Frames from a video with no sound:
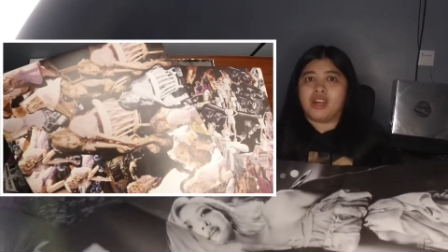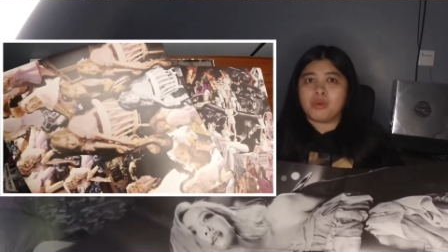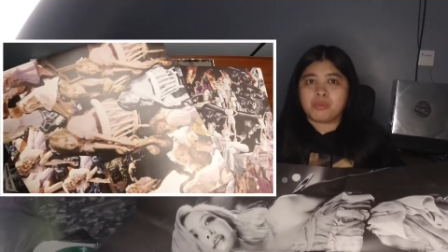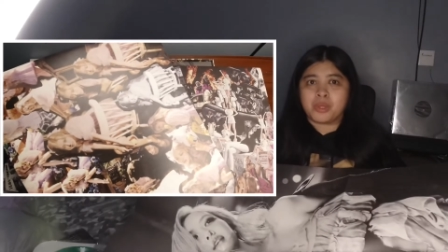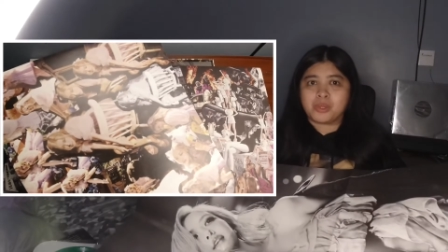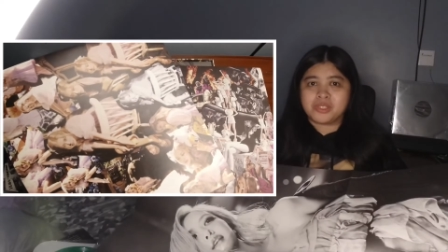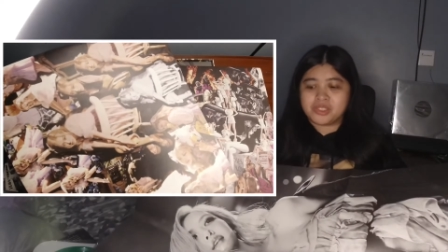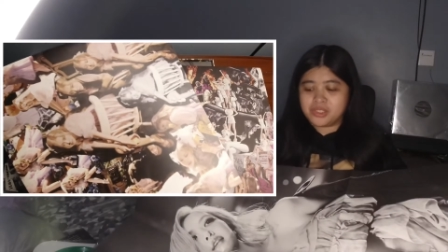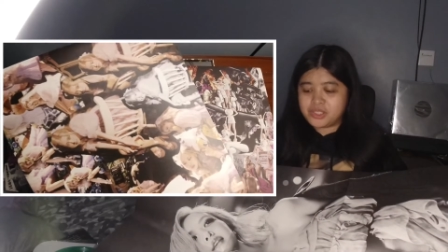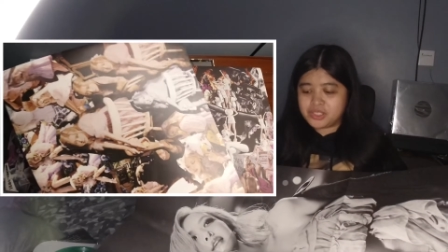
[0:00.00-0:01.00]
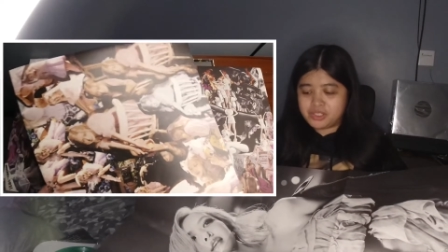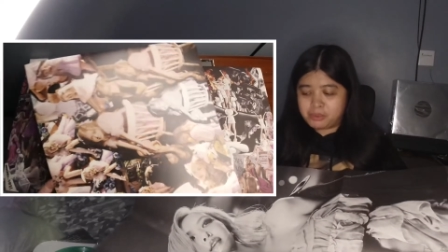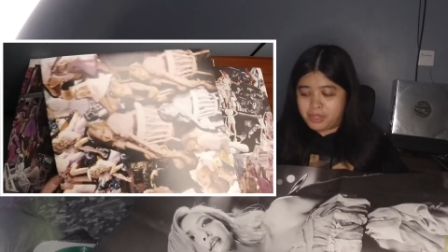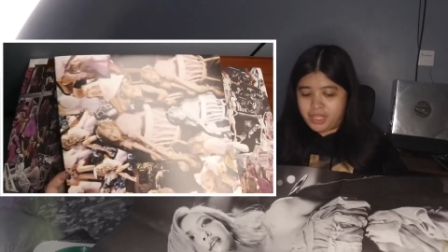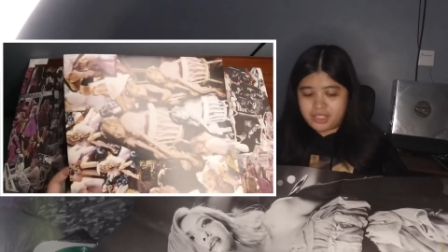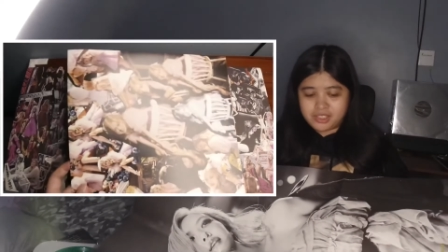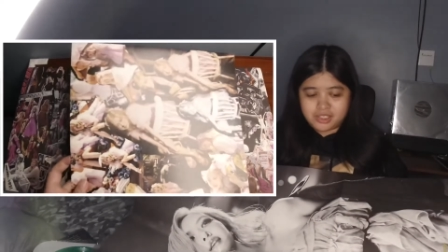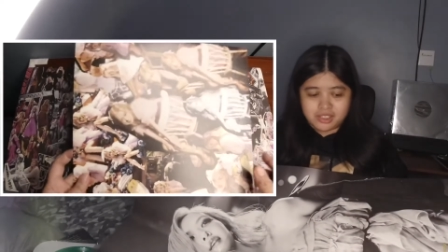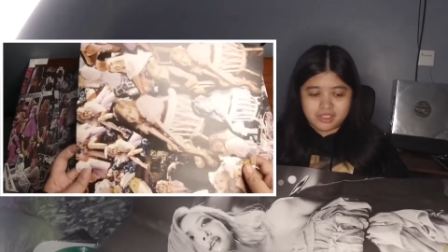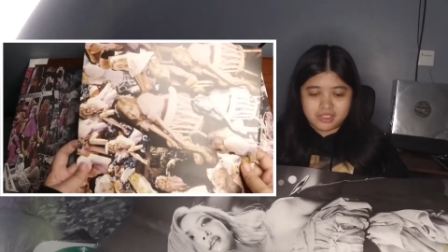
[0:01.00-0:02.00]
got posters in the past,
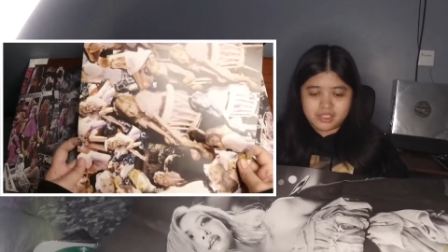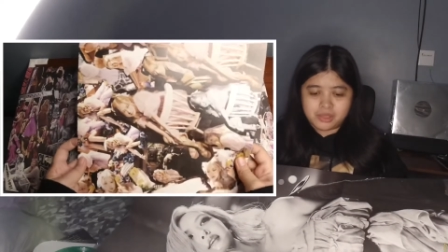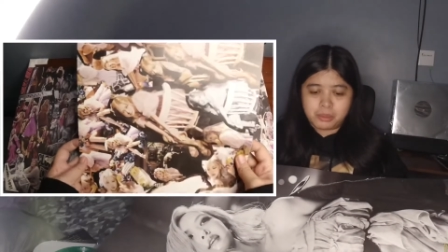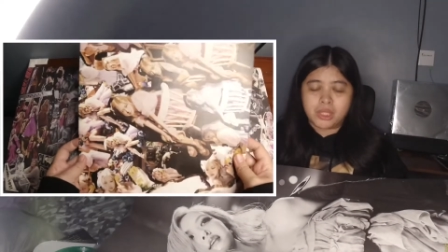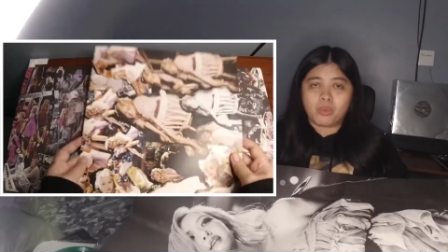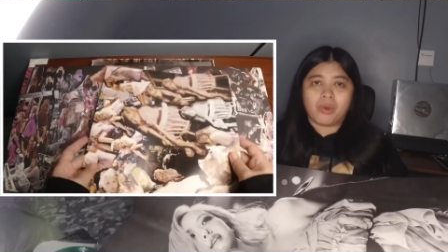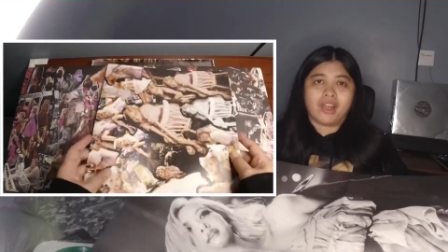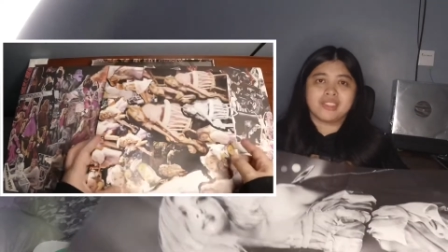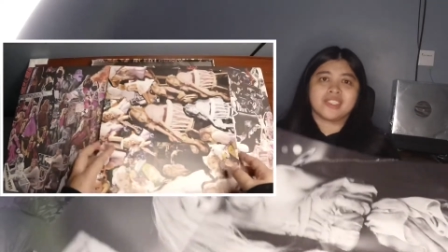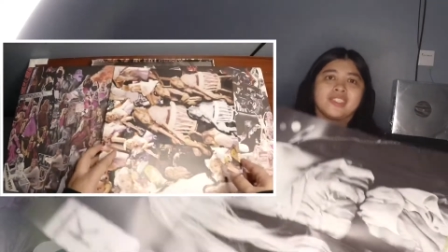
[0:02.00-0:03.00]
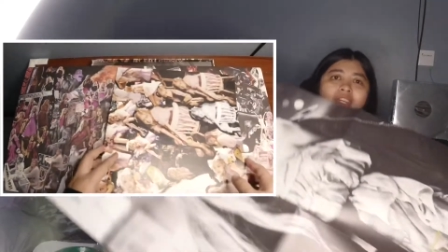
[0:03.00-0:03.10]
and it's been a while since